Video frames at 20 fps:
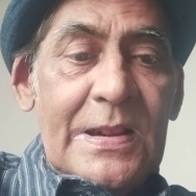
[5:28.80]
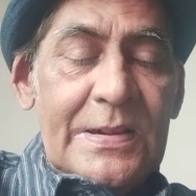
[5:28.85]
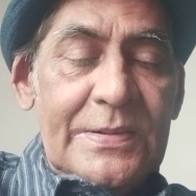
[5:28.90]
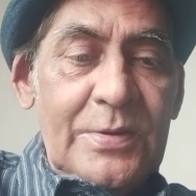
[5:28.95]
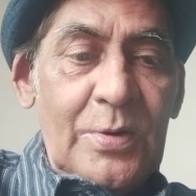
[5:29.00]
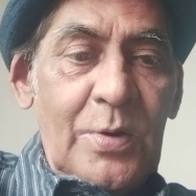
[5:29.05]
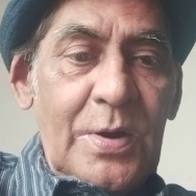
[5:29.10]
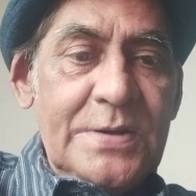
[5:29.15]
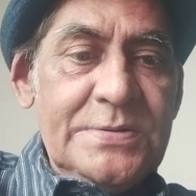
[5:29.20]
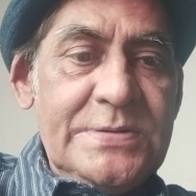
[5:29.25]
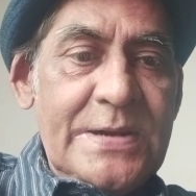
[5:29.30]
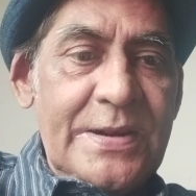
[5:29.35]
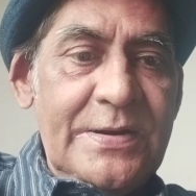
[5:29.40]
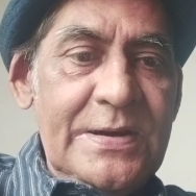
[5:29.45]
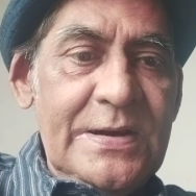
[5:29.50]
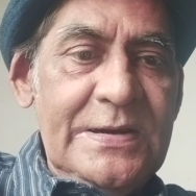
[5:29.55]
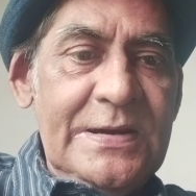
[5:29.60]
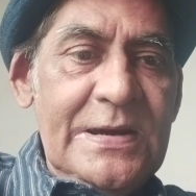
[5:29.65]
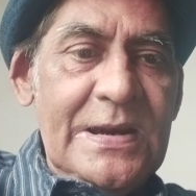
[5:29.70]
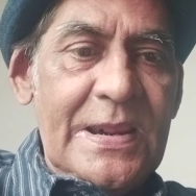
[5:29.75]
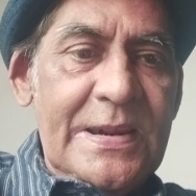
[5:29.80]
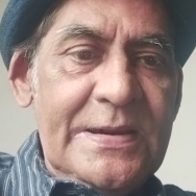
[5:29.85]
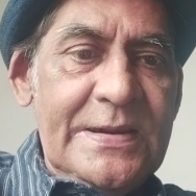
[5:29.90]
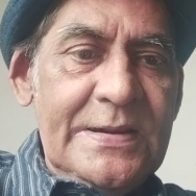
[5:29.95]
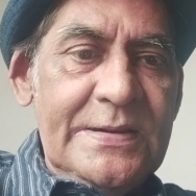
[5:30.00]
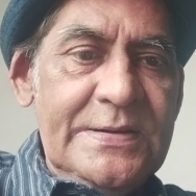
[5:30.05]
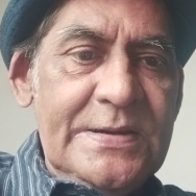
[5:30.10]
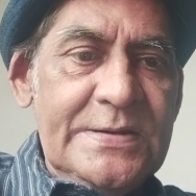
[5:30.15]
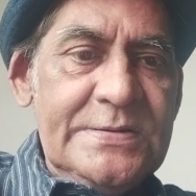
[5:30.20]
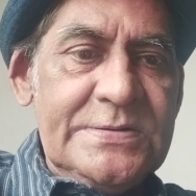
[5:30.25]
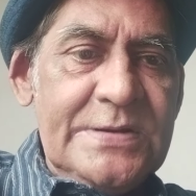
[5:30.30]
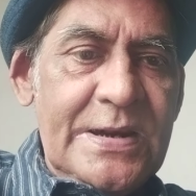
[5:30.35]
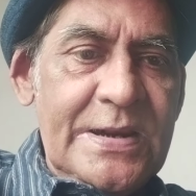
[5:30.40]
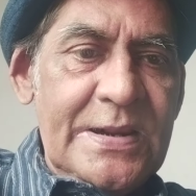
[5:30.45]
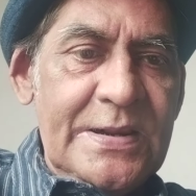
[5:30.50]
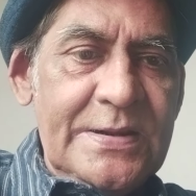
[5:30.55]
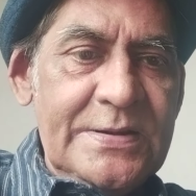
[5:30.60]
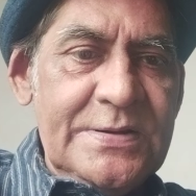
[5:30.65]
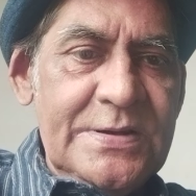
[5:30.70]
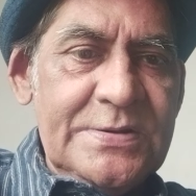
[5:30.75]
The horse I really like in this
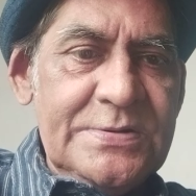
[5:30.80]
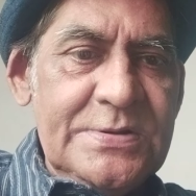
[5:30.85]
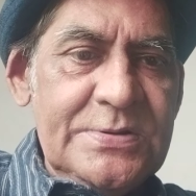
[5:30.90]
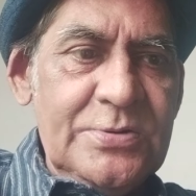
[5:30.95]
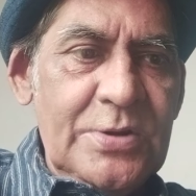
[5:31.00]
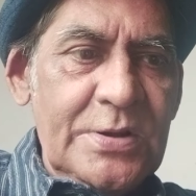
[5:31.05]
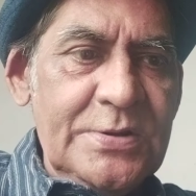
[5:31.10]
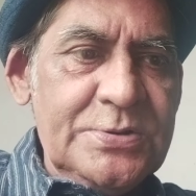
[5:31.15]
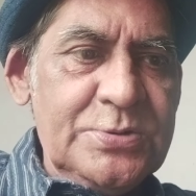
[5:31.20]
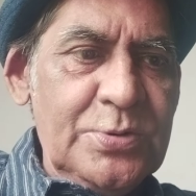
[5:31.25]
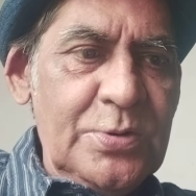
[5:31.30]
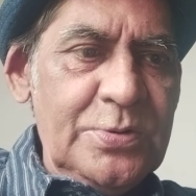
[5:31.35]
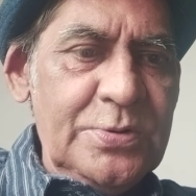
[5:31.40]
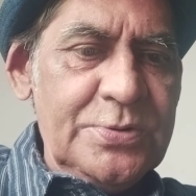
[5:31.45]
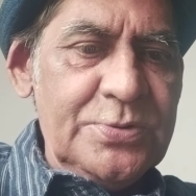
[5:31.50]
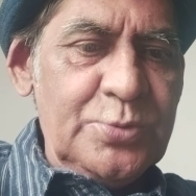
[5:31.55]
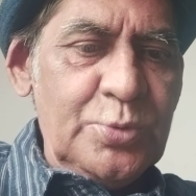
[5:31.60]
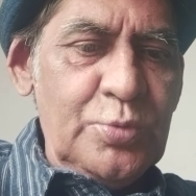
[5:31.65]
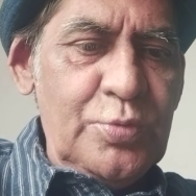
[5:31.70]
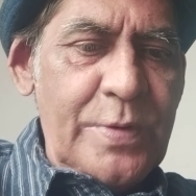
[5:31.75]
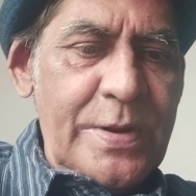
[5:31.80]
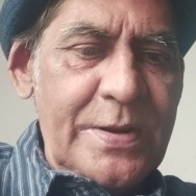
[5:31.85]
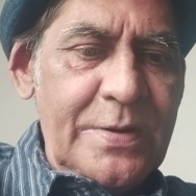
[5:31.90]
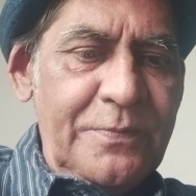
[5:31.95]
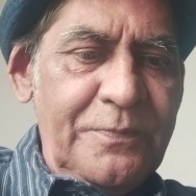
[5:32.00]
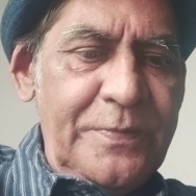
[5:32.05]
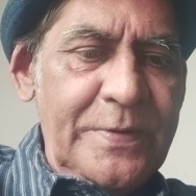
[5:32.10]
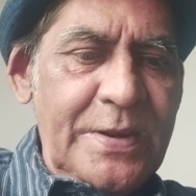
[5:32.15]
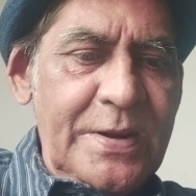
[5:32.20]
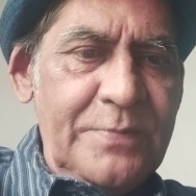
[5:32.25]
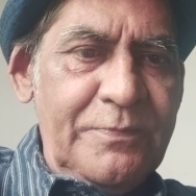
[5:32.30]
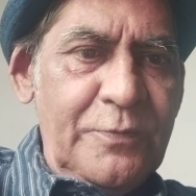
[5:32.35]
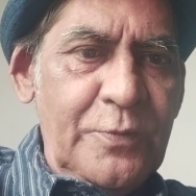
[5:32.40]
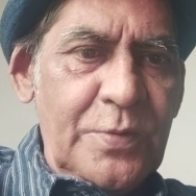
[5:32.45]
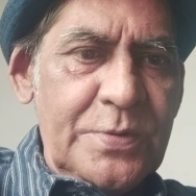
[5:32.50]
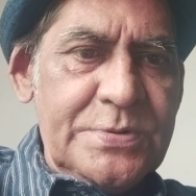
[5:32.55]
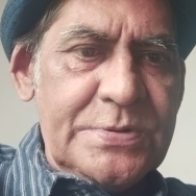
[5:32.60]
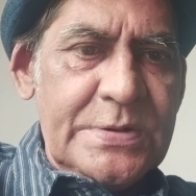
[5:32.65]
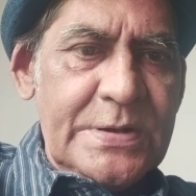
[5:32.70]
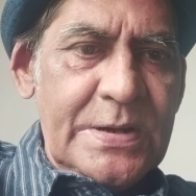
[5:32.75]
race, this is also a two-way affair,
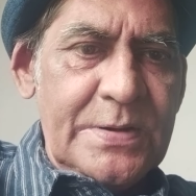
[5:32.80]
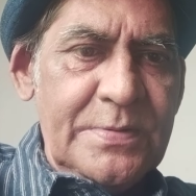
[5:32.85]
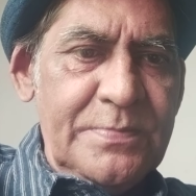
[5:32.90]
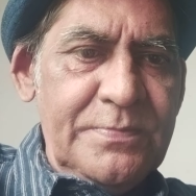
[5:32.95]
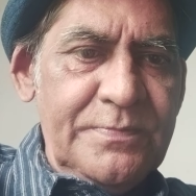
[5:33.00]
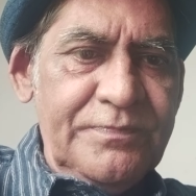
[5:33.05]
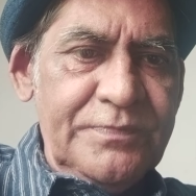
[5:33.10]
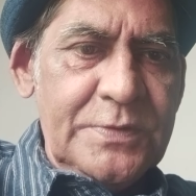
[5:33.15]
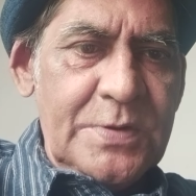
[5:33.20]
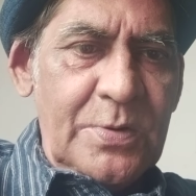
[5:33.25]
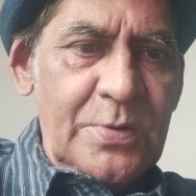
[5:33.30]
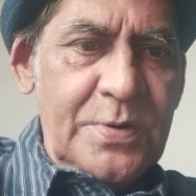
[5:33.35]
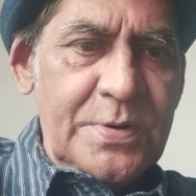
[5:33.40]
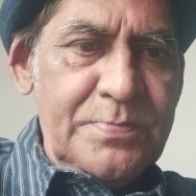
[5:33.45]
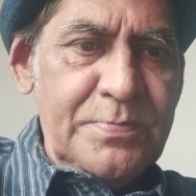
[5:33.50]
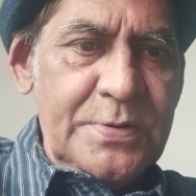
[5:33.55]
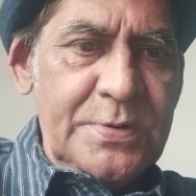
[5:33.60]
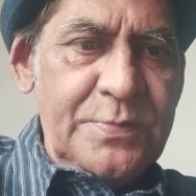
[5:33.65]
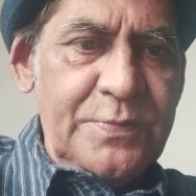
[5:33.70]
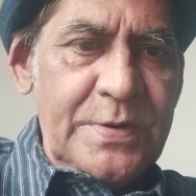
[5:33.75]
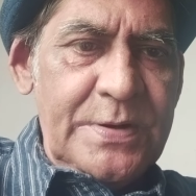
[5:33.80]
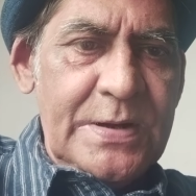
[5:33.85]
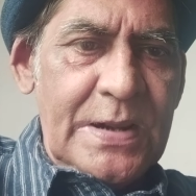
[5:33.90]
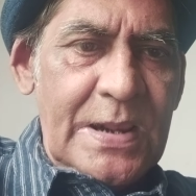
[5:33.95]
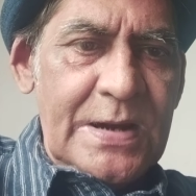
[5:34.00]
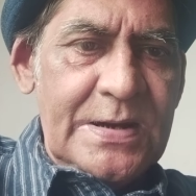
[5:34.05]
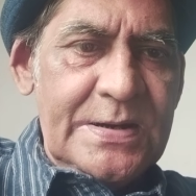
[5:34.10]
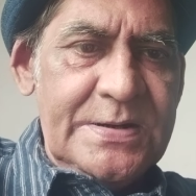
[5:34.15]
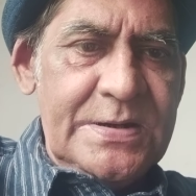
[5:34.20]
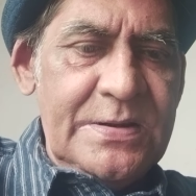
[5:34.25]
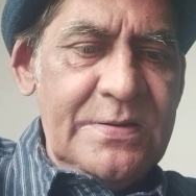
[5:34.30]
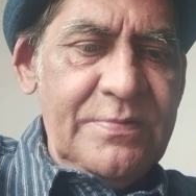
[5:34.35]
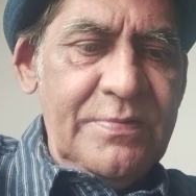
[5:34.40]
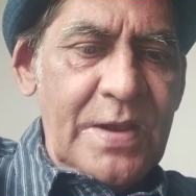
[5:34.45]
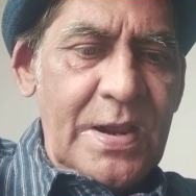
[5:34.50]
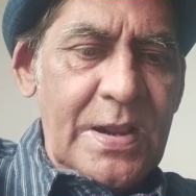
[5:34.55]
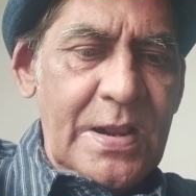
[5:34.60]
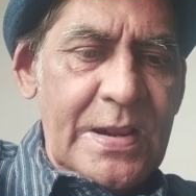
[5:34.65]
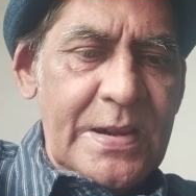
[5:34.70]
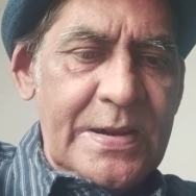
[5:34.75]
folks. The horse between
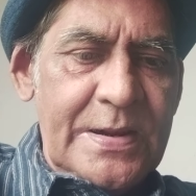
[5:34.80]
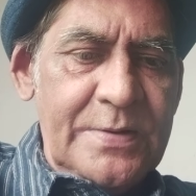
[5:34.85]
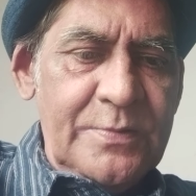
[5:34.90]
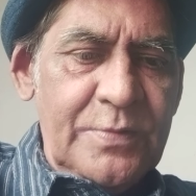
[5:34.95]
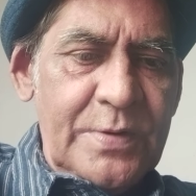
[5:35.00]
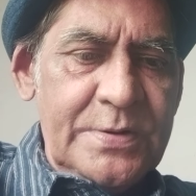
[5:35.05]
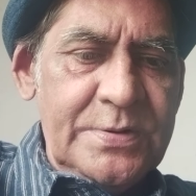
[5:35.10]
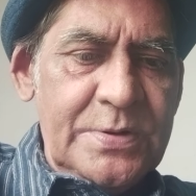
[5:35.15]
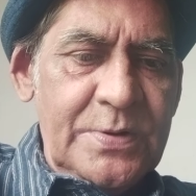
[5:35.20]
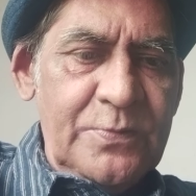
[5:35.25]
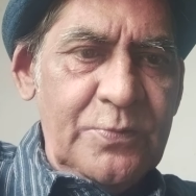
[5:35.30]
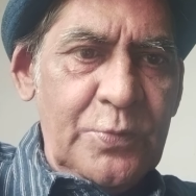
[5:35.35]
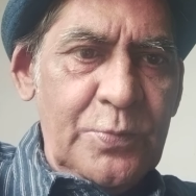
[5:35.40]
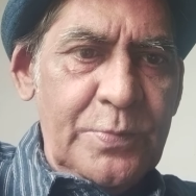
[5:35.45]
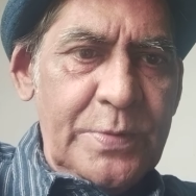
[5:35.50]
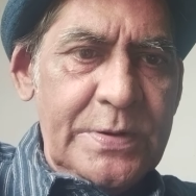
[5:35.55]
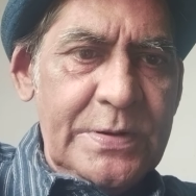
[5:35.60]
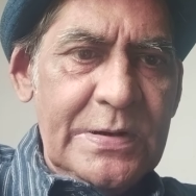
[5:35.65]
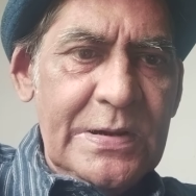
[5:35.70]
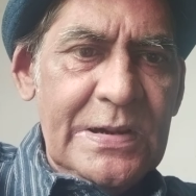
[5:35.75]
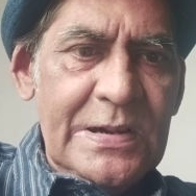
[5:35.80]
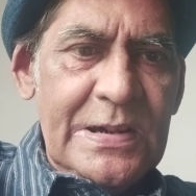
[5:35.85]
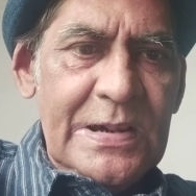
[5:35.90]
Aladiva and Wonder Woman.